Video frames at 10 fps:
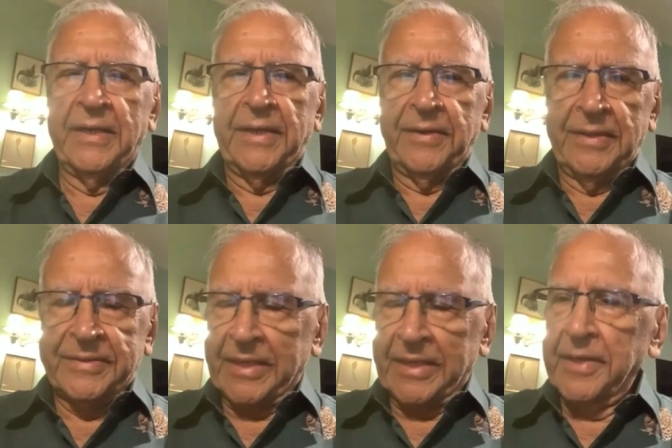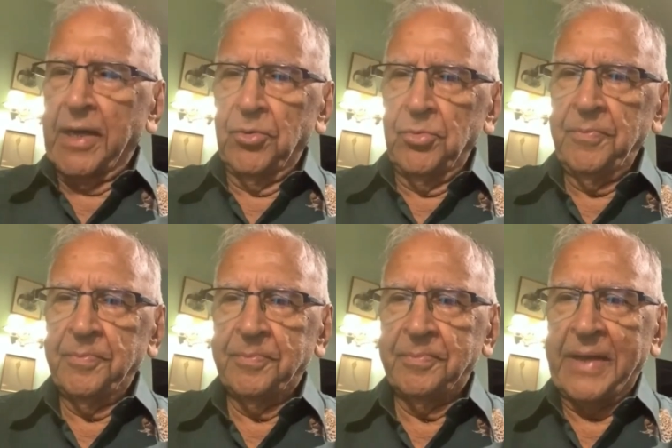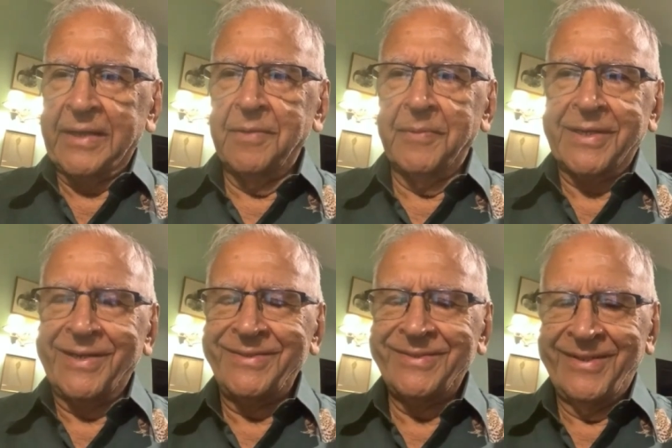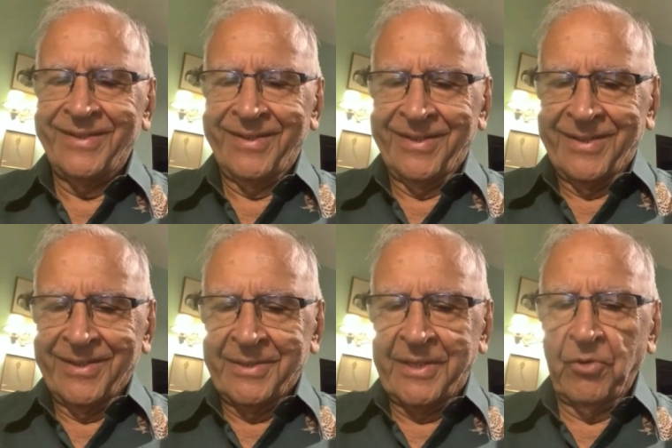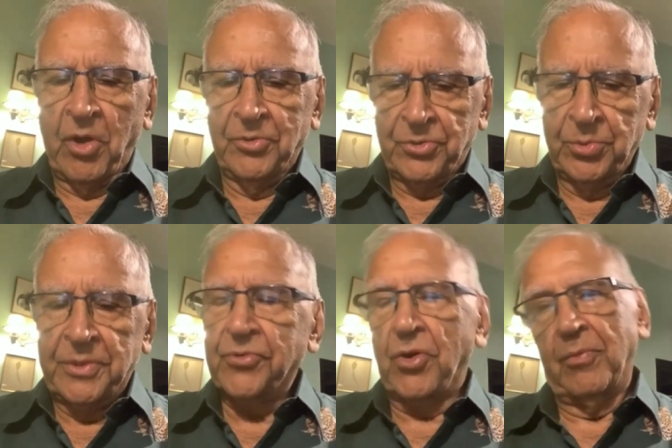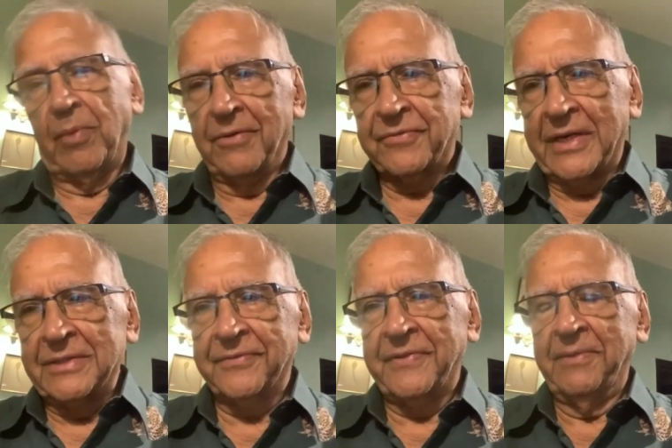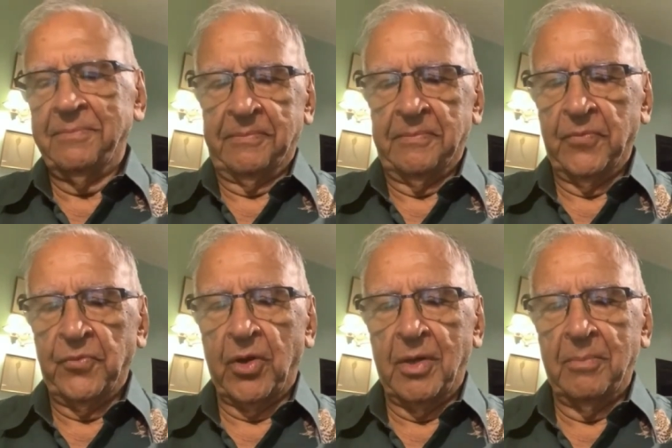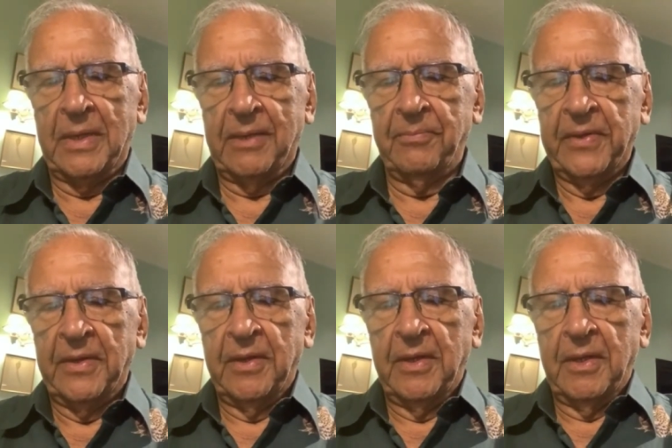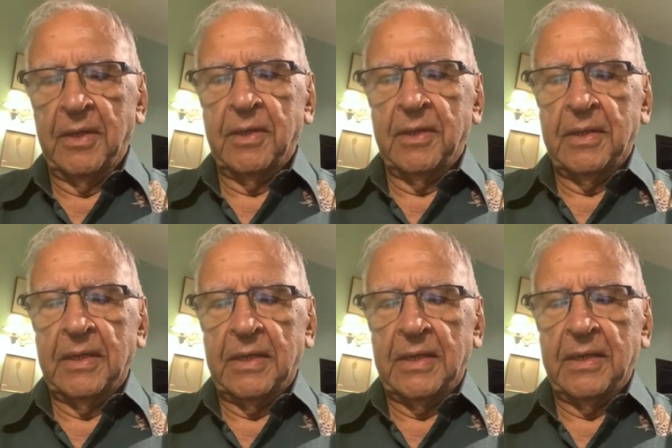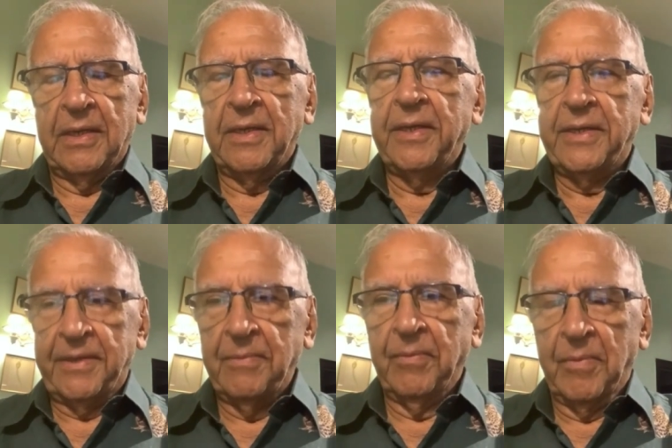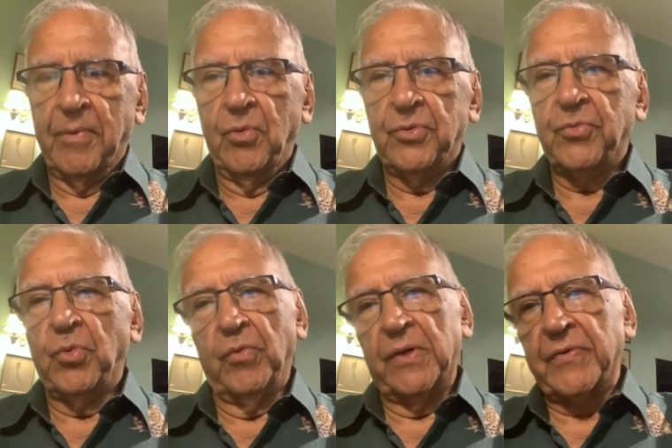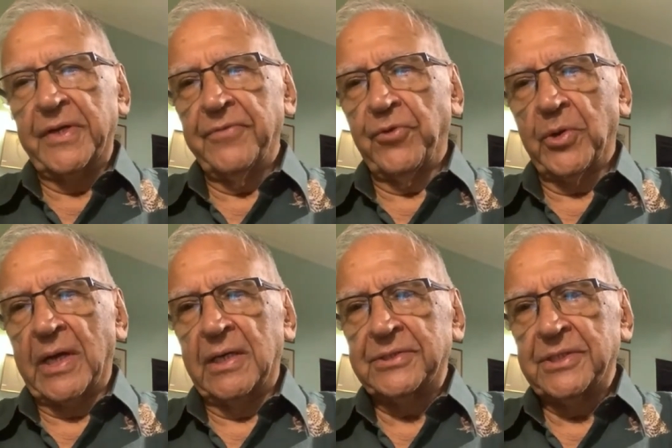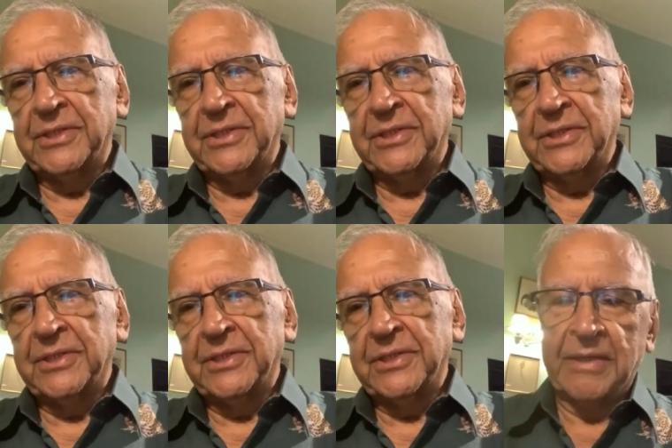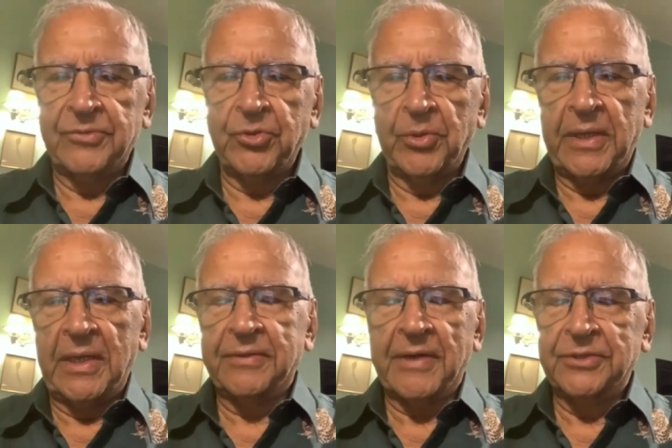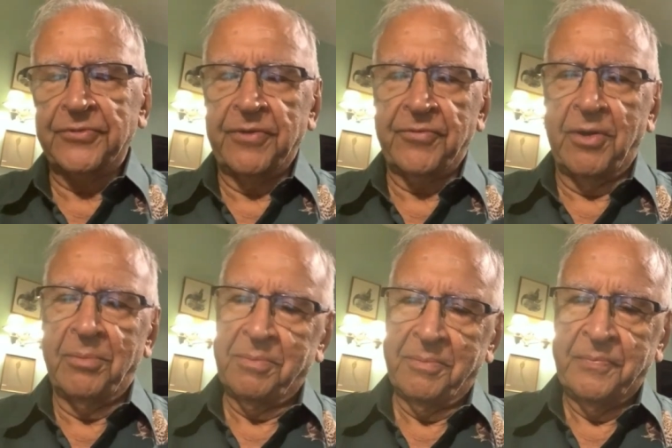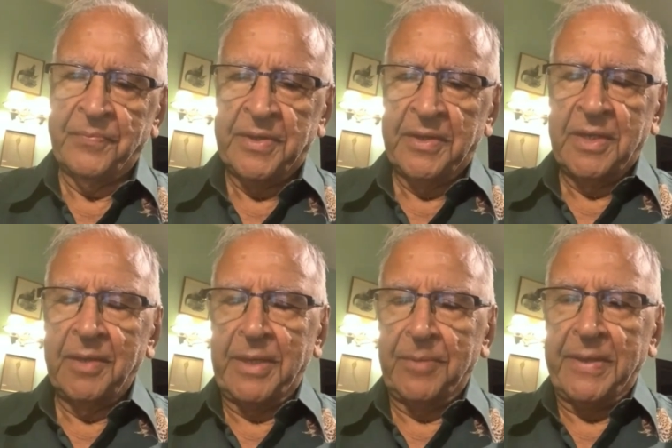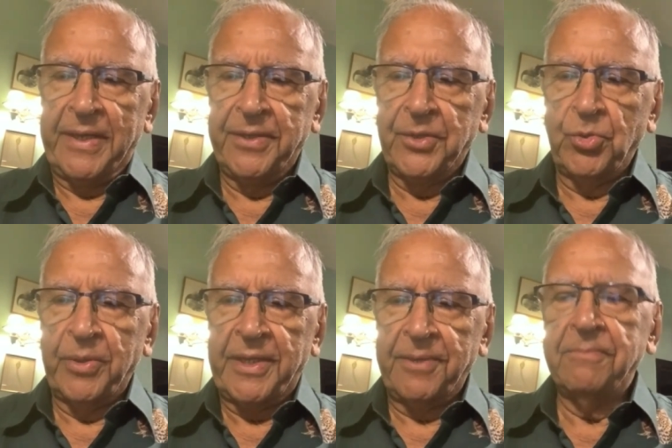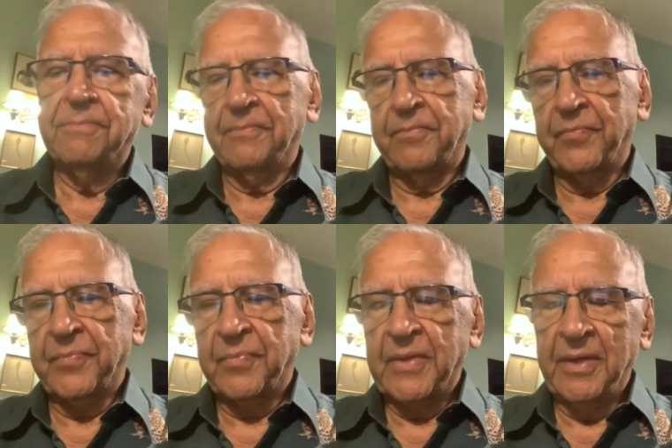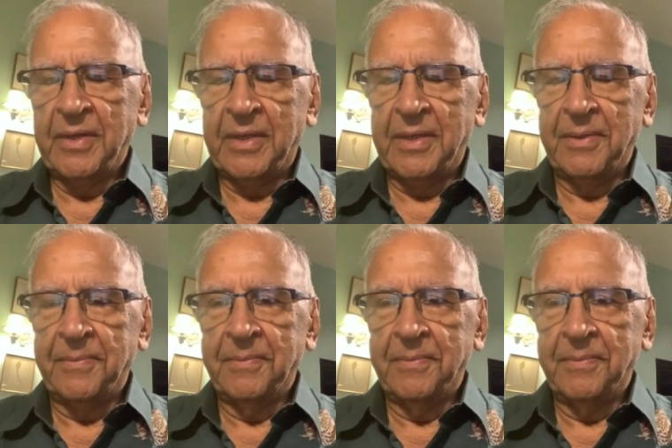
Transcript: getting settled down, acclimatized. They have gone through the trauma of transfer from um, a over 24 hour journey and a, transloc- a transfer from a big plane to a uh,